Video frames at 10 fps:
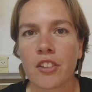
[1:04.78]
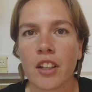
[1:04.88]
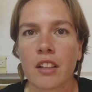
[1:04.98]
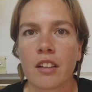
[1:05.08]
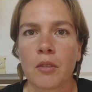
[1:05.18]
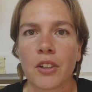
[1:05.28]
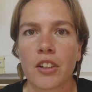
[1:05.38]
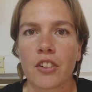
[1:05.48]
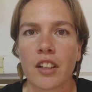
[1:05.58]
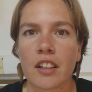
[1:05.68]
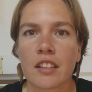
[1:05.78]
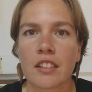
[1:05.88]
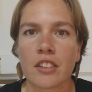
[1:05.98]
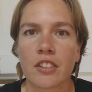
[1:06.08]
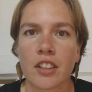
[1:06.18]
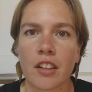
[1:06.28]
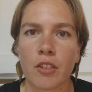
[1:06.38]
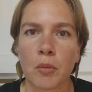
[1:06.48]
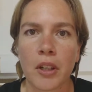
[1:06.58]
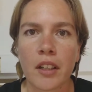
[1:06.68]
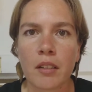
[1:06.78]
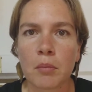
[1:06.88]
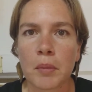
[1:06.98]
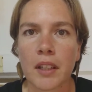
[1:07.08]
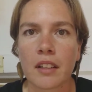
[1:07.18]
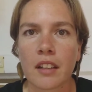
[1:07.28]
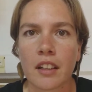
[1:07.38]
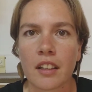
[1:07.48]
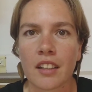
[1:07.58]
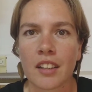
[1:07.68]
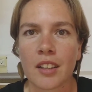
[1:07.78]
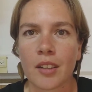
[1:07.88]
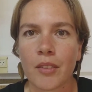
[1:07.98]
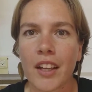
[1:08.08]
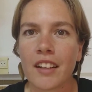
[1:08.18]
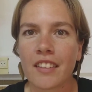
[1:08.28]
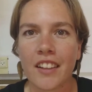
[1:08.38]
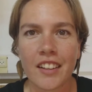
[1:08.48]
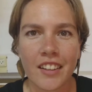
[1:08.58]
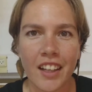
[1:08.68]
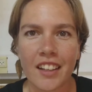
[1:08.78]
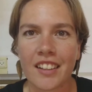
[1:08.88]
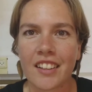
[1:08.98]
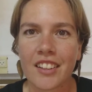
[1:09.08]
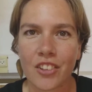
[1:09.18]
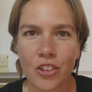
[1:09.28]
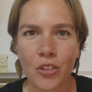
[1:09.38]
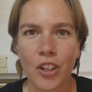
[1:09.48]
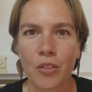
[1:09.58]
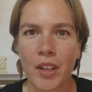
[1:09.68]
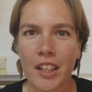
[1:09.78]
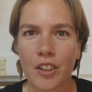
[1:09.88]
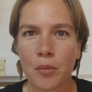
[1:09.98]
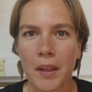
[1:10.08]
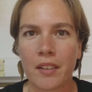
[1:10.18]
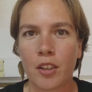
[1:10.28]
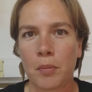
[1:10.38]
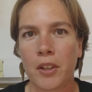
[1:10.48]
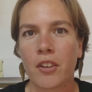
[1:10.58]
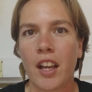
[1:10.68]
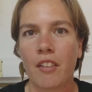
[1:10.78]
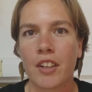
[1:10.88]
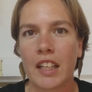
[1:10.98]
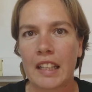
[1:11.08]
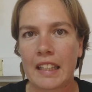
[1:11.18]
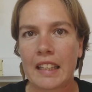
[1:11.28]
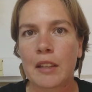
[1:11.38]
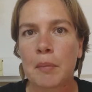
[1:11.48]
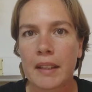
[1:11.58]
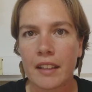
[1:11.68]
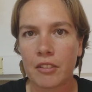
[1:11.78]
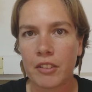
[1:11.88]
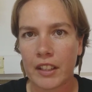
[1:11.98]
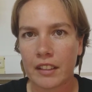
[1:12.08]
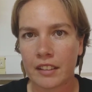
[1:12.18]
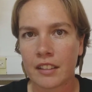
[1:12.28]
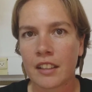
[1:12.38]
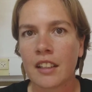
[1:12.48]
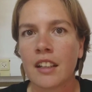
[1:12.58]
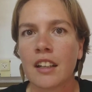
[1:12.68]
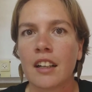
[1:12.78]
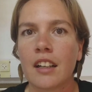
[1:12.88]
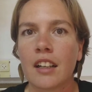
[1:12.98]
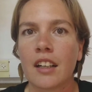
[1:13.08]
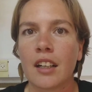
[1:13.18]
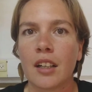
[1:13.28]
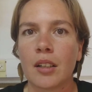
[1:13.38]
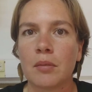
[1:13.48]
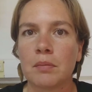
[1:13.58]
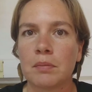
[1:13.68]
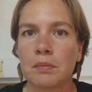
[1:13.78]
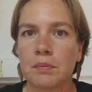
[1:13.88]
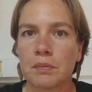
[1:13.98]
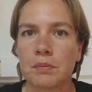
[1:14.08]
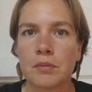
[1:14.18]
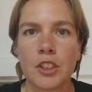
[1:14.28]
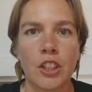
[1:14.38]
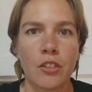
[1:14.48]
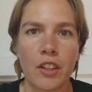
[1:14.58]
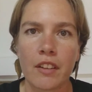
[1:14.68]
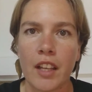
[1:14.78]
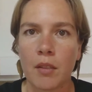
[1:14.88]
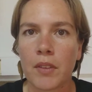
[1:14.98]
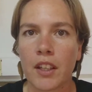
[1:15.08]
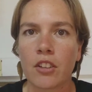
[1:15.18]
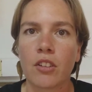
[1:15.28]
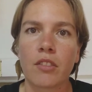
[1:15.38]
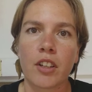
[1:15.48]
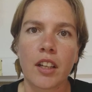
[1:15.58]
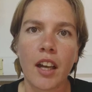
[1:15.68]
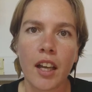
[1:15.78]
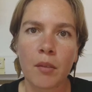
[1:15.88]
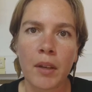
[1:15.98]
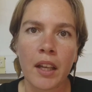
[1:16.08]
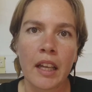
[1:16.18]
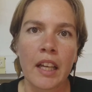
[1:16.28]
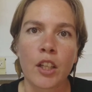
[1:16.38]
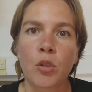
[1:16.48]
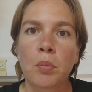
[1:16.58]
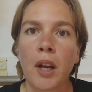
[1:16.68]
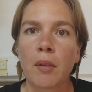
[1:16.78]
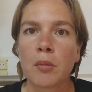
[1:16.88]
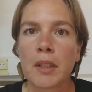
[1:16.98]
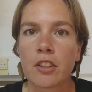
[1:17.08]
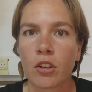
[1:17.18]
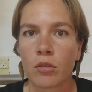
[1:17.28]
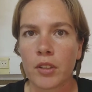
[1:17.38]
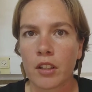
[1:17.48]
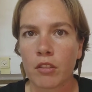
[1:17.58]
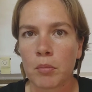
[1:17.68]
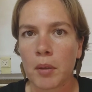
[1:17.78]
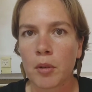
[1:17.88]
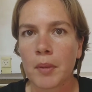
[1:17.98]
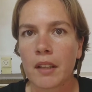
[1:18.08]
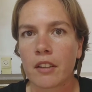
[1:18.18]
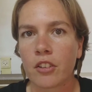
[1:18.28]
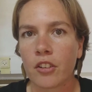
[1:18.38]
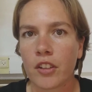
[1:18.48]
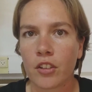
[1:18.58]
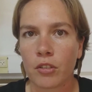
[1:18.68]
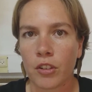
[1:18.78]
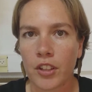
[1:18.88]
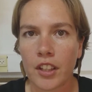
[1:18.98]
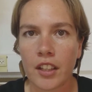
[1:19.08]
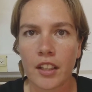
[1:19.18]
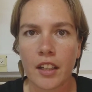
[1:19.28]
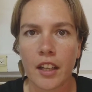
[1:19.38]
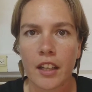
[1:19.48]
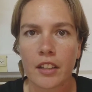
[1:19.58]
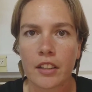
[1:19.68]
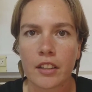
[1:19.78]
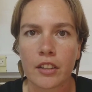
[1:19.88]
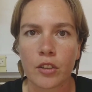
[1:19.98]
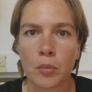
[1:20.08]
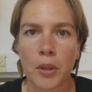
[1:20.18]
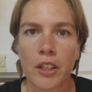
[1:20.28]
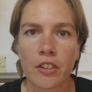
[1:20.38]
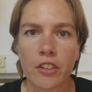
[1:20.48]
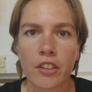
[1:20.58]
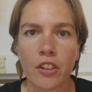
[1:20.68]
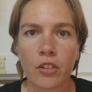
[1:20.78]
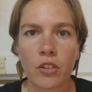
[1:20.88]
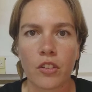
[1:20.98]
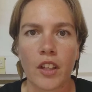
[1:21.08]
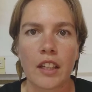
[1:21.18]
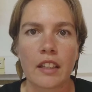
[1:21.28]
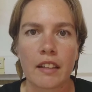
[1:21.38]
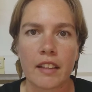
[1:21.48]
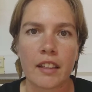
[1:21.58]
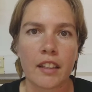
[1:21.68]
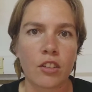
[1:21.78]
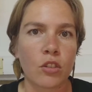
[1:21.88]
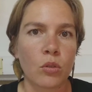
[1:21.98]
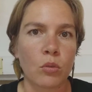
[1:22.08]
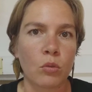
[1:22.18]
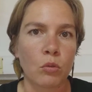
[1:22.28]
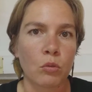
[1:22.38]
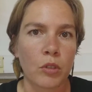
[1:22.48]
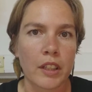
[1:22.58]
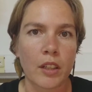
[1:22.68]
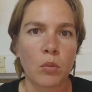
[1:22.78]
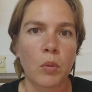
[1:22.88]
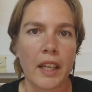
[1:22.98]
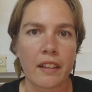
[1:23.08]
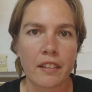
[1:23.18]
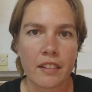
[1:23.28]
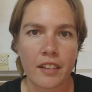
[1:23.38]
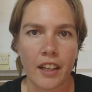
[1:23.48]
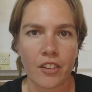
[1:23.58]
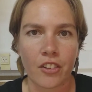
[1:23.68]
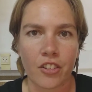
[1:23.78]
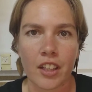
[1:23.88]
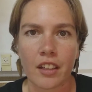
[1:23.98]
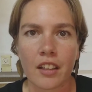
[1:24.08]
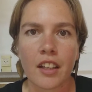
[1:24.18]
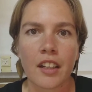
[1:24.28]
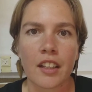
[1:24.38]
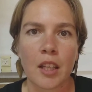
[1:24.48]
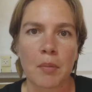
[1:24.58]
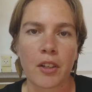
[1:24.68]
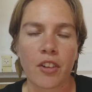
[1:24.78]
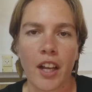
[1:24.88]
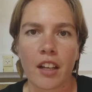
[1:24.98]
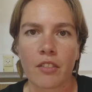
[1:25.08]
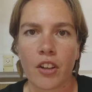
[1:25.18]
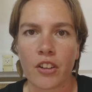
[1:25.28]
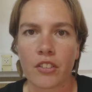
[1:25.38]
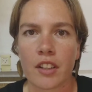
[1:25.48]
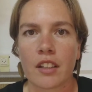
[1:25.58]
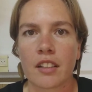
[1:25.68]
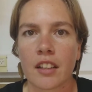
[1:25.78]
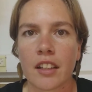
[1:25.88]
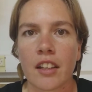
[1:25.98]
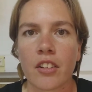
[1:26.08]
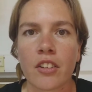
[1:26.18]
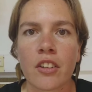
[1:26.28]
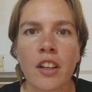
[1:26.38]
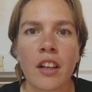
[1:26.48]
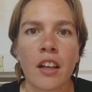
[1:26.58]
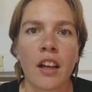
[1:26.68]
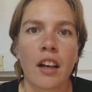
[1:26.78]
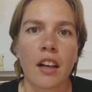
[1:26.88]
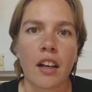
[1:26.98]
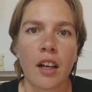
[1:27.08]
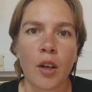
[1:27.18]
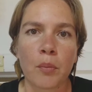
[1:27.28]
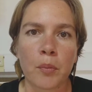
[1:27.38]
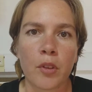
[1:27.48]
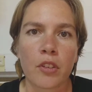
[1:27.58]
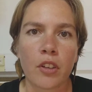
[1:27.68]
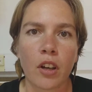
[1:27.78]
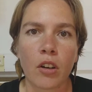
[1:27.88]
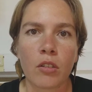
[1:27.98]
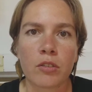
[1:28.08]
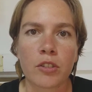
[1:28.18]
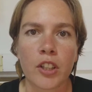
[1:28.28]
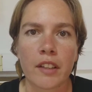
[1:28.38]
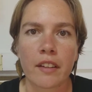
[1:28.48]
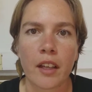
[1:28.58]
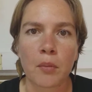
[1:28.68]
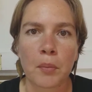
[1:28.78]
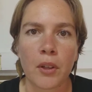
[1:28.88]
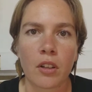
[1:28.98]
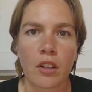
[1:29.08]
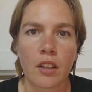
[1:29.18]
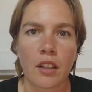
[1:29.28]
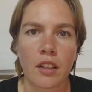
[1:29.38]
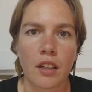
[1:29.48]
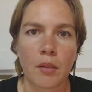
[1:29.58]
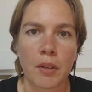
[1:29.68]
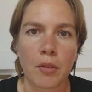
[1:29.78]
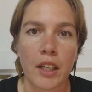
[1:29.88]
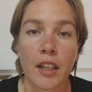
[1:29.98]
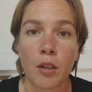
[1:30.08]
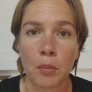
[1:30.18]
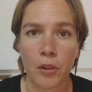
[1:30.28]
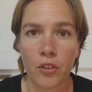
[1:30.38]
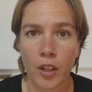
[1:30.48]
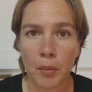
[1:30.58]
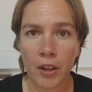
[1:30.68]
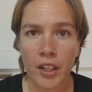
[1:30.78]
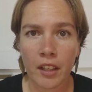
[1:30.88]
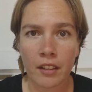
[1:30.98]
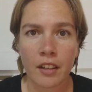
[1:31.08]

shake, because I have a protein shake literally every morning, but anything that you do on a regular basis but don't have any specific, the same thing you do every time, you probably don't really remember because it turns into a routine, and your brain just knows that it doesn't need to really waste energy keeping track of all those little details. So for example, if we can take a birthday party,